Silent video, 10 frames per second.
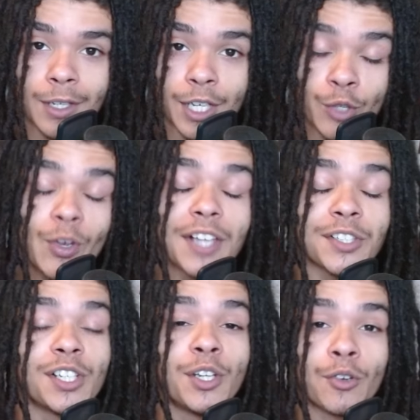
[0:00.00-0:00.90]
and you guys
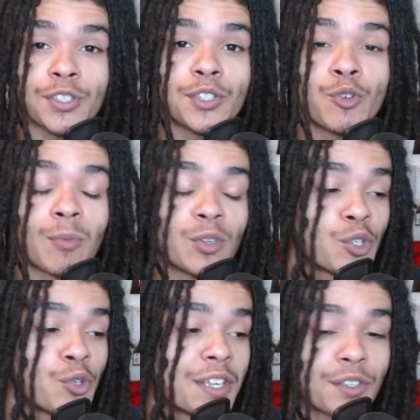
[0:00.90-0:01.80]
are gonna notice it too. I'm gonna
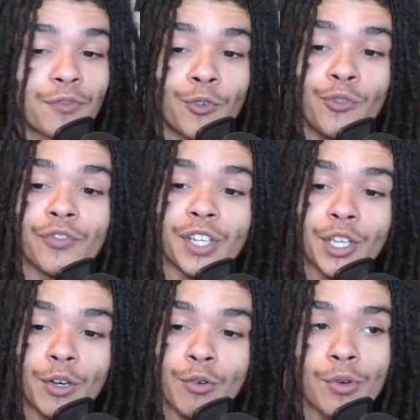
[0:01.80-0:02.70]
show you guys the full
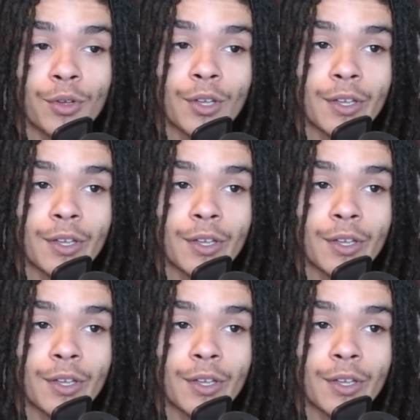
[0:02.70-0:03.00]
video,